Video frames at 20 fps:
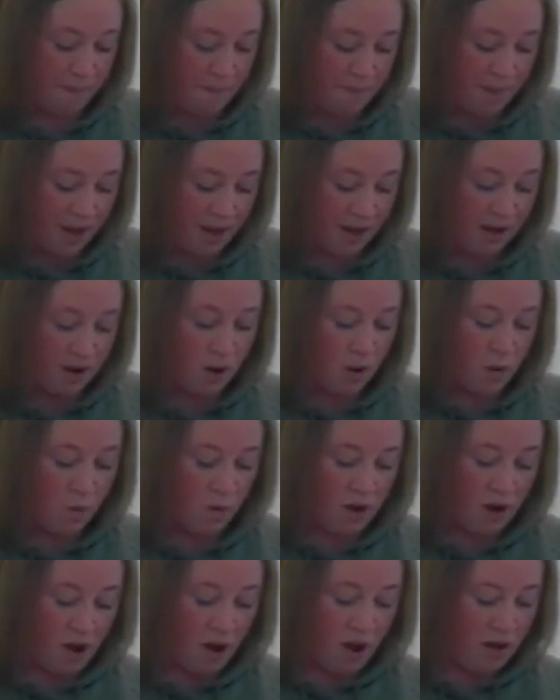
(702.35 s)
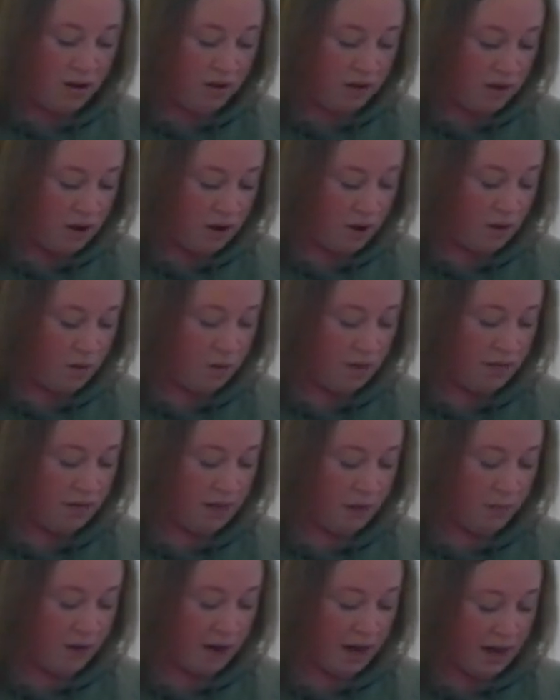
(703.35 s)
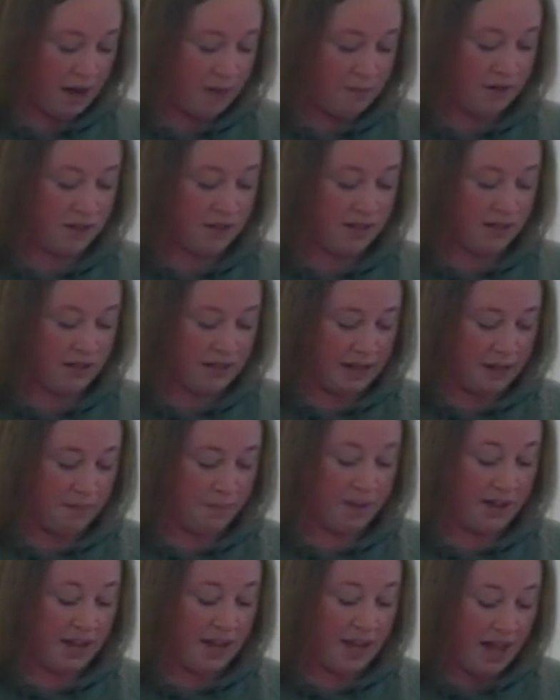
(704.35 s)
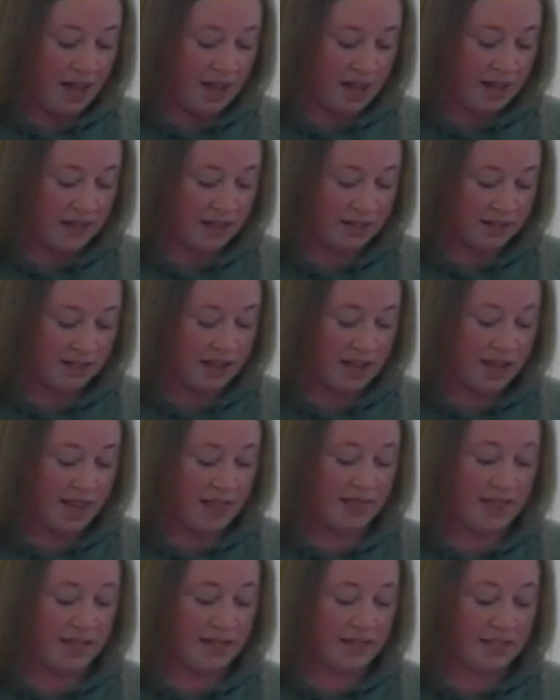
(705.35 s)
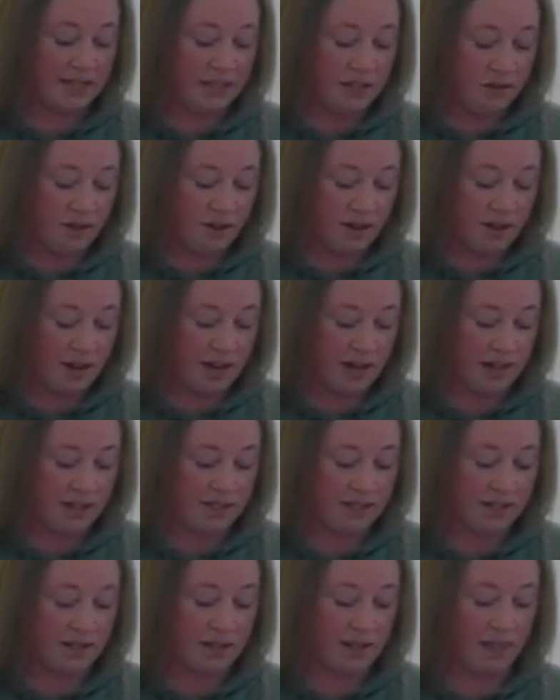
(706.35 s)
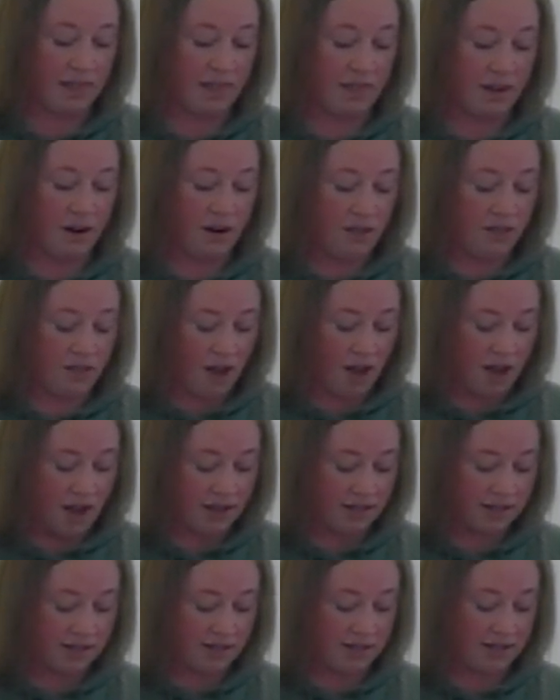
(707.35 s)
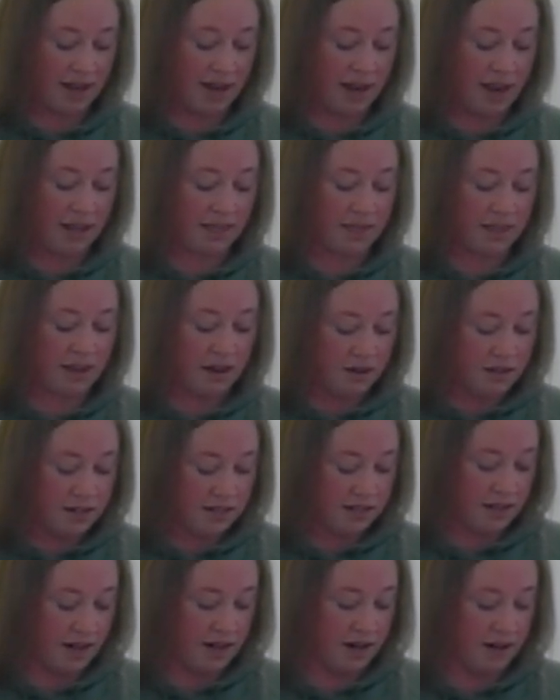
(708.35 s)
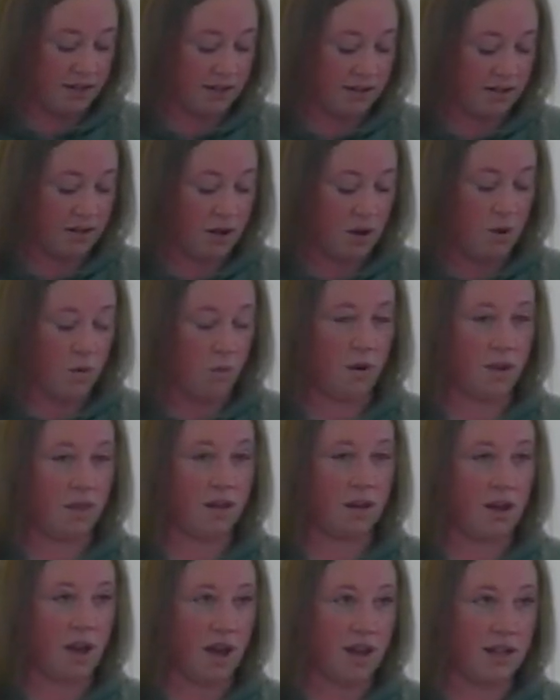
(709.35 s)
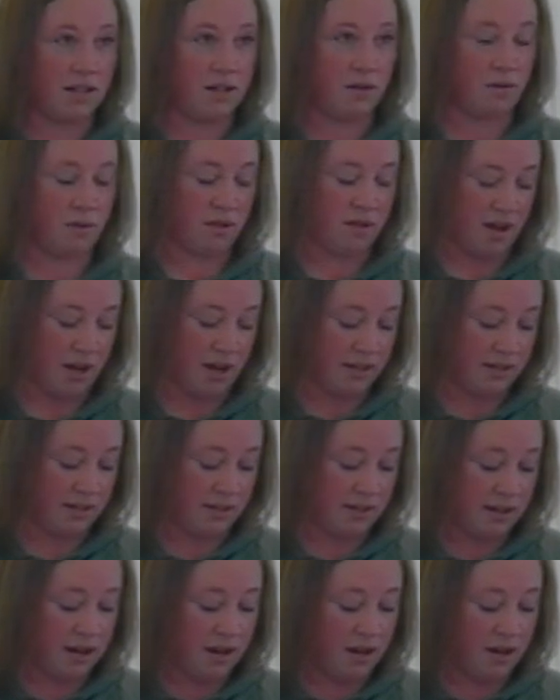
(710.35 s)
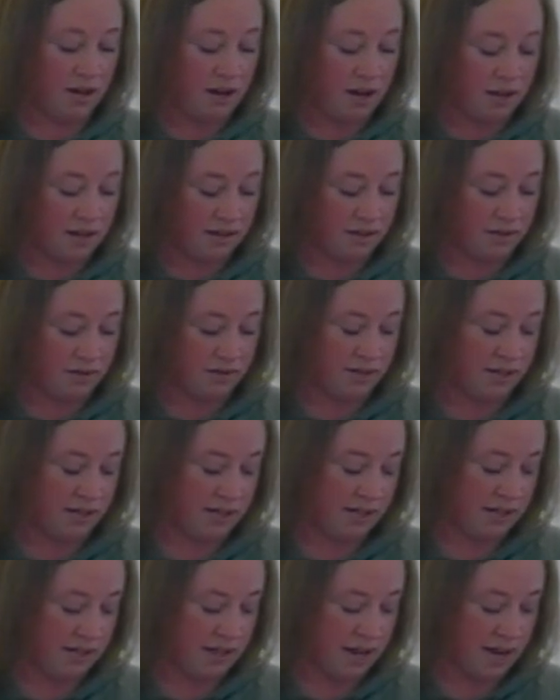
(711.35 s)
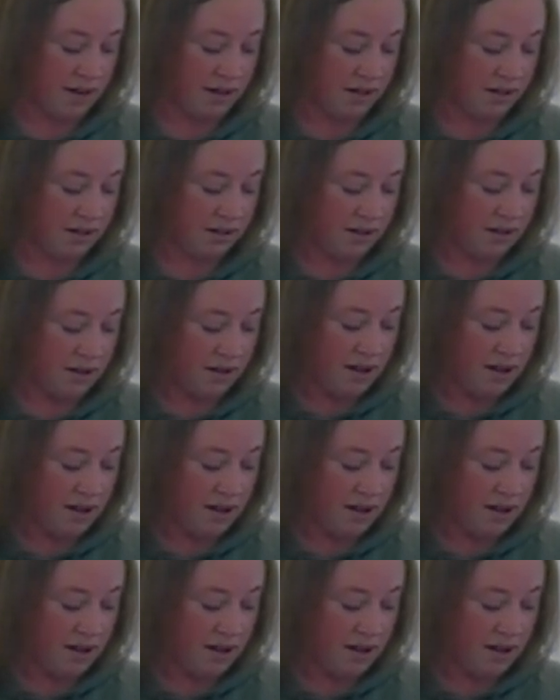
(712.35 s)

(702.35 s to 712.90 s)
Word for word: But we all know they were able to leap because they synchronized their thoughts and their desires with God's own thoughts and God's own desires.